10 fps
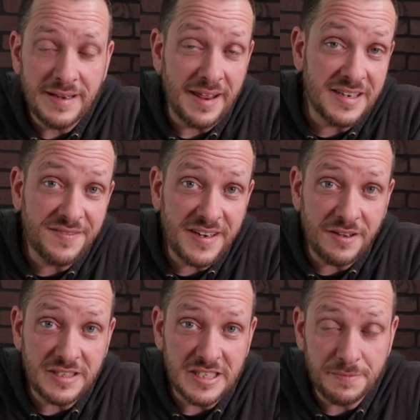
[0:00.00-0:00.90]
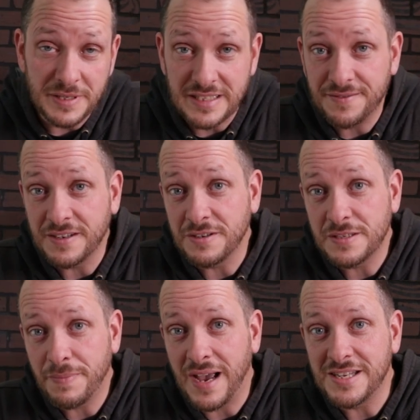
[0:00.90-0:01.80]
Now this video is in specific
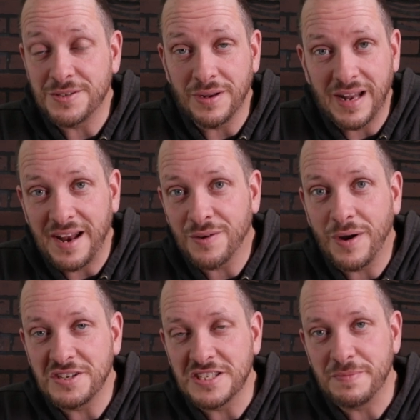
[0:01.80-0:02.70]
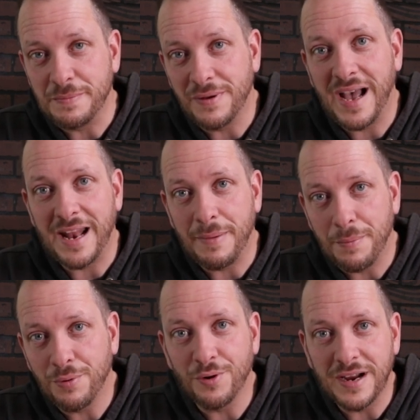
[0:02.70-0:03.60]
response to a lot of questions people had
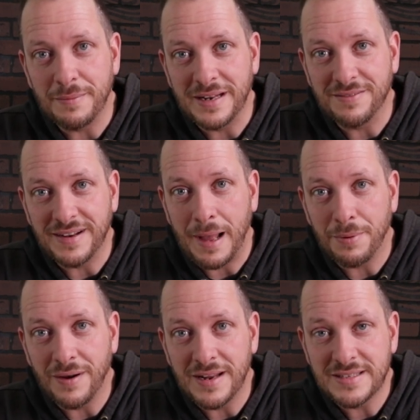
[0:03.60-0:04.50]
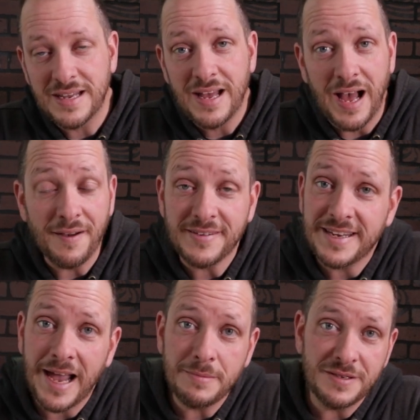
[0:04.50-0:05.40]
about programming their Flaperons.
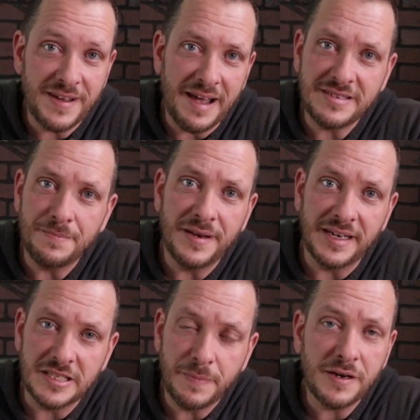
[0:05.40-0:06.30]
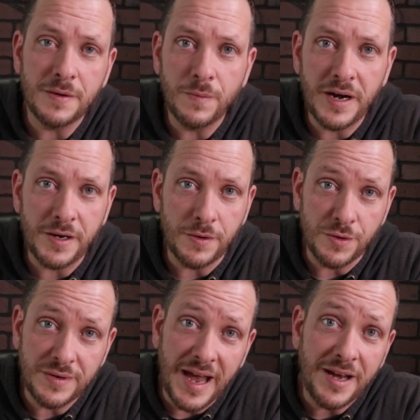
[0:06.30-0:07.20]
Oftentimes if you have something like a Spectrum radio,
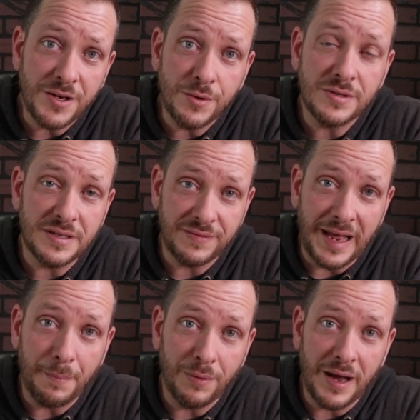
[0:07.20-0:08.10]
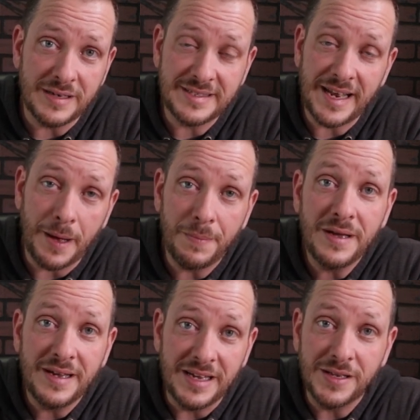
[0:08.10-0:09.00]
you can use the Flaperon setup
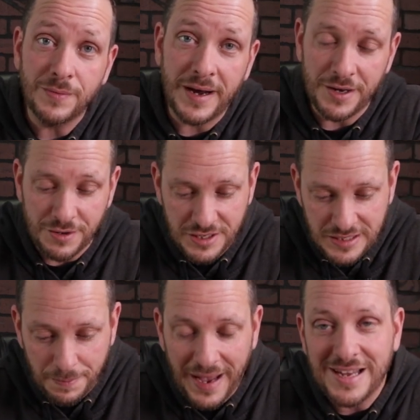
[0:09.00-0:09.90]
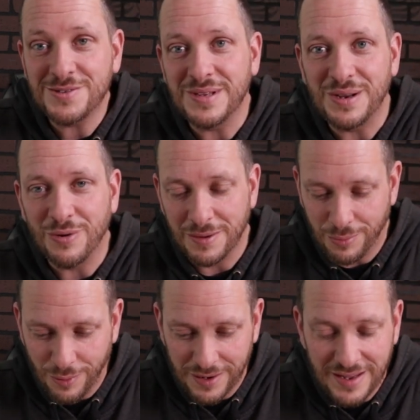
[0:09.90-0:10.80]
in the radio just to pass through the Aura
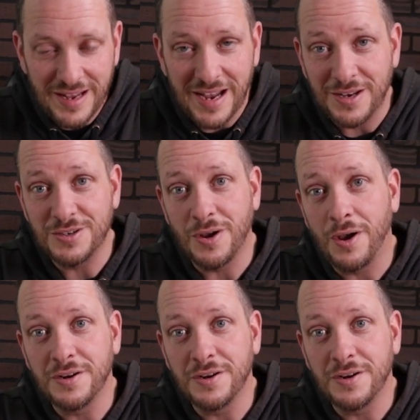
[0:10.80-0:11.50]
board and use all